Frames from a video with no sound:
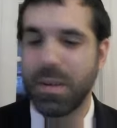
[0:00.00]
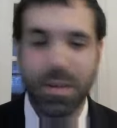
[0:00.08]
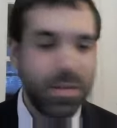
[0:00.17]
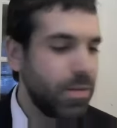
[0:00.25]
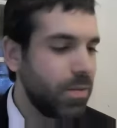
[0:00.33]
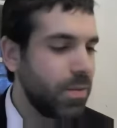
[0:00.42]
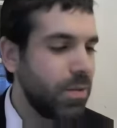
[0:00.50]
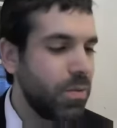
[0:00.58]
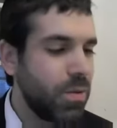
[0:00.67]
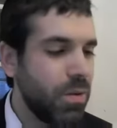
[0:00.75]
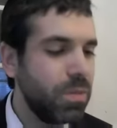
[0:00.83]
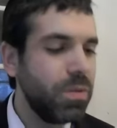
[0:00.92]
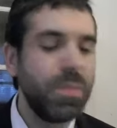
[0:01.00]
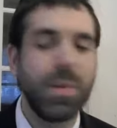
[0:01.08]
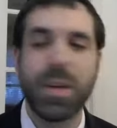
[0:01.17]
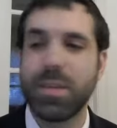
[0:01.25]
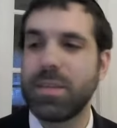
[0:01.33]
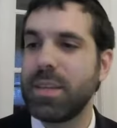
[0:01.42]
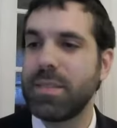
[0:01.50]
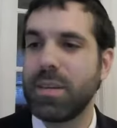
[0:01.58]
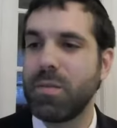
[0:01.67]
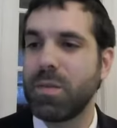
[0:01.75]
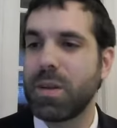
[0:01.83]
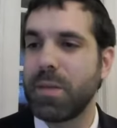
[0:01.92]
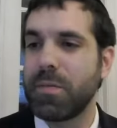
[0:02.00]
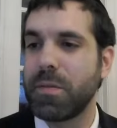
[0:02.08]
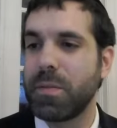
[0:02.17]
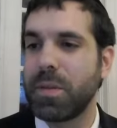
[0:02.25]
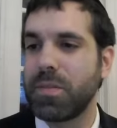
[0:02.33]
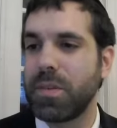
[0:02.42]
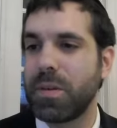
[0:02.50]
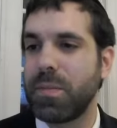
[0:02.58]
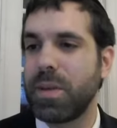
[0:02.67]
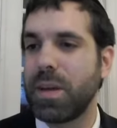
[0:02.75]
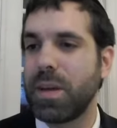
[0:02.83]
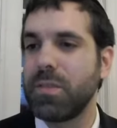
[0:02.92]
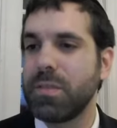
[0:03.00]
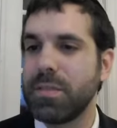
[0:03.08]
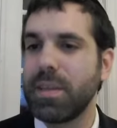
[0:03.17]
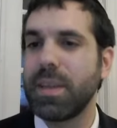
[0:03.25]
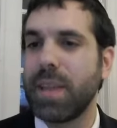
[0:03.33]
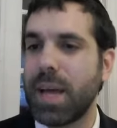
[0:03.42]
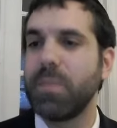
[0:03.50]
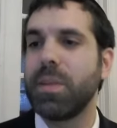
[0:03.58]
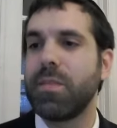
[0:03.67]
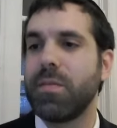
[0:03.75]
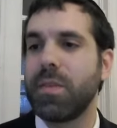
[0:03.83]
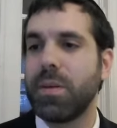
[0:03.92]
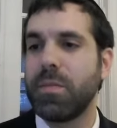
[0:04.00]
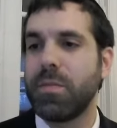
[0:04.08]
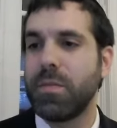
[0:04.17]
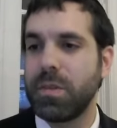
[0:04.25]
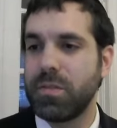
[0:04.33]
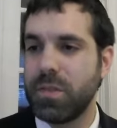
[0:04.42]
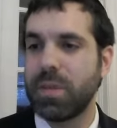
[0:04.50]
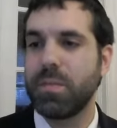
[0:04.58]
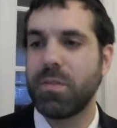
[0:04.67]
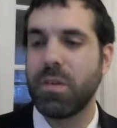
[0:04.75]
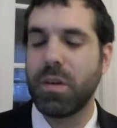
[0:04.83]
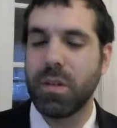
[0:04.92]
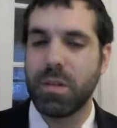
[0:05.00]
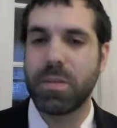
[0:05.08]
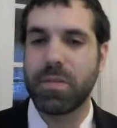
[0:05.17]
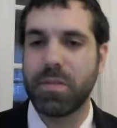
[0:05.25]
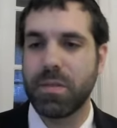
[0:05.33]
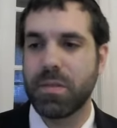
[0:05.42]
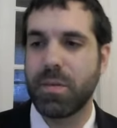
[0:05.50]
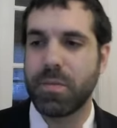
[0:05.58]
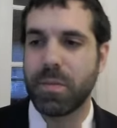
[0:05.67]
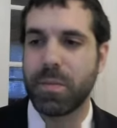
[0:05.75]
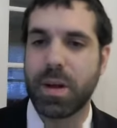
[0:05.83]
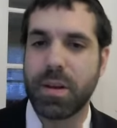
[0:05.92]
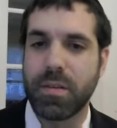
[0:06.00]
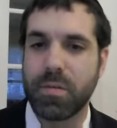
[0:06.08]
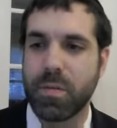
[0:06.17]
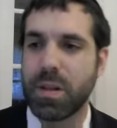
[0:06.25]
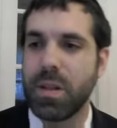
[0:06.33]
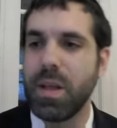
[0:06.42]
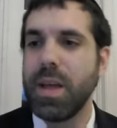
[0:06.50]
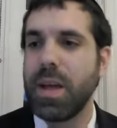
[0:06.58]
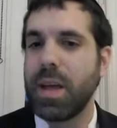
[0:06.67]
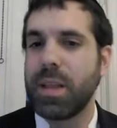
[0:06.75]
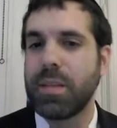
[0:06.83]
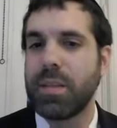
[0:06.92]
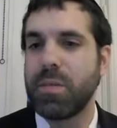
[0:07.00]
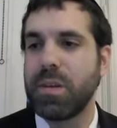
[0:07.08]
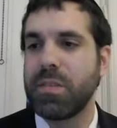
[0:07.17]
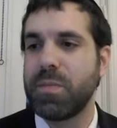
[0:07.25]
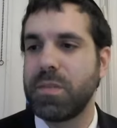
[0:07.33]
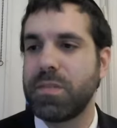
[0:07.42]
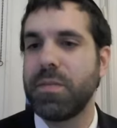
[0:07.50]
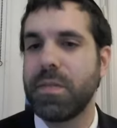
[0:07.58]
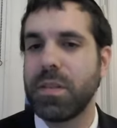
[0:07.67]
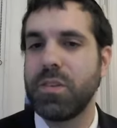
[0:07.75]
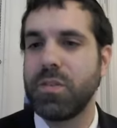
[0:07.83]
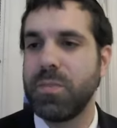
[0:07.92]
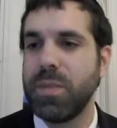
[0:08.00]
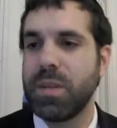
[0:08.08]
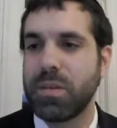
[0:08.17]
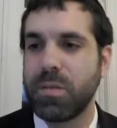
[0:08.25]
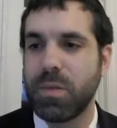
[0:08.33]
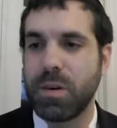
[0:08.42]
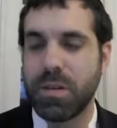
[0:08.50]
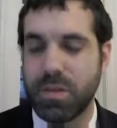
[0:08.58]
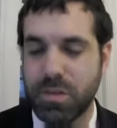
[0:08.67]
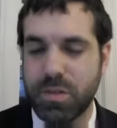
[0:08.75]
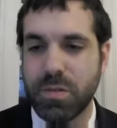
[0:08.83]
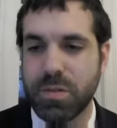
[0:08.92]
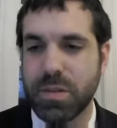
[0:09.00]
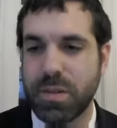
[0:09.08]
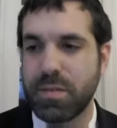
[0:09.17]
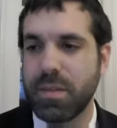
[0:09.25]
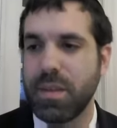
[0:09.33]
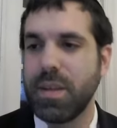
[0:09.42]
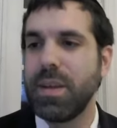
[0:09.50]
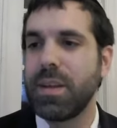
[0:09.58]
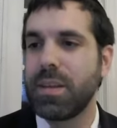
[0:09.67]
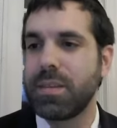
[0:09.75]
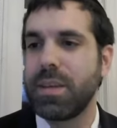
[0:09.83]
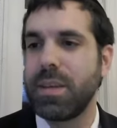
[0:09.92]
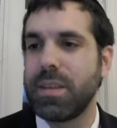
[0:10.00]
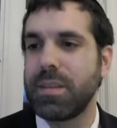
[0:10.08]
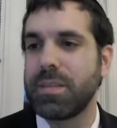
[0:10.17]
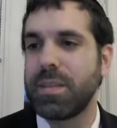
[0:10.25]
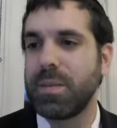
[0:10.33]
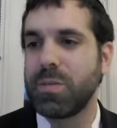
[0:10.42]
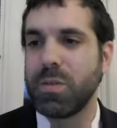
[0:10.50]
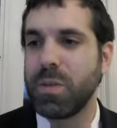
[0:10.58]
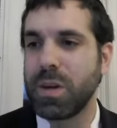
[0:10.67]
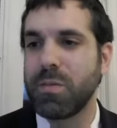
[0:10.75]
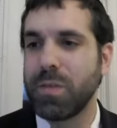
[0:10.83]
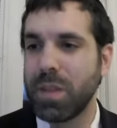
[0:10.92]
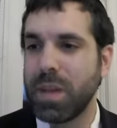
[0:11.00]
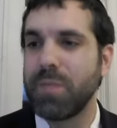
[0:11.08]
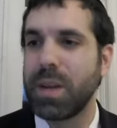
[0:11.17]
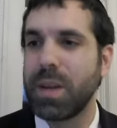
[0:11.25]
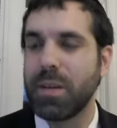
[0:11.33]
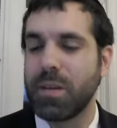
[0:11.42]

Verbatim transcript: So it would only make sense that it would come from Hashem. And just like that mitzvah comes from Hashem, so all the mitzvahs come from God as well. And that's why it's specifically Shemitah where it chooses to say this. I'm sure we could relate right now.